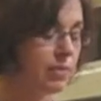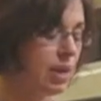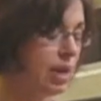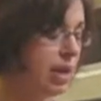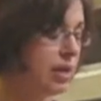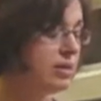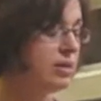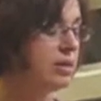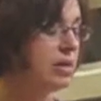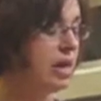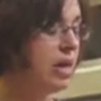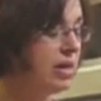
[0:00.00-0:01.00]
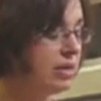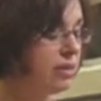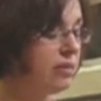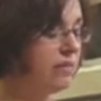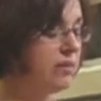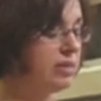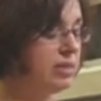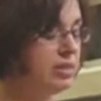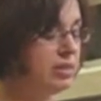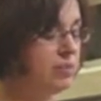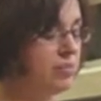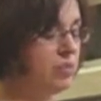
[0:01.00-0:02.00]
And 1/8 of a
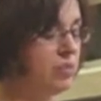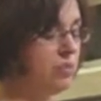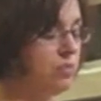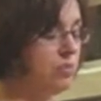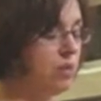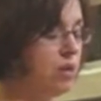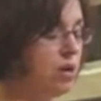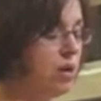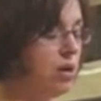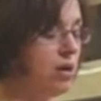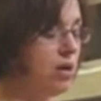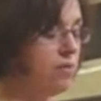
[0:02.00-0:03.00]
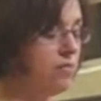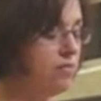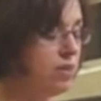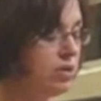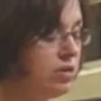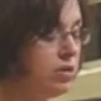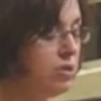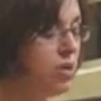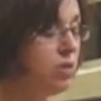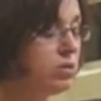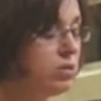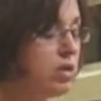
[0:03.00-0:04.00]
teaspoon of
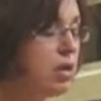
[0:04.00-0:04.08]
salt.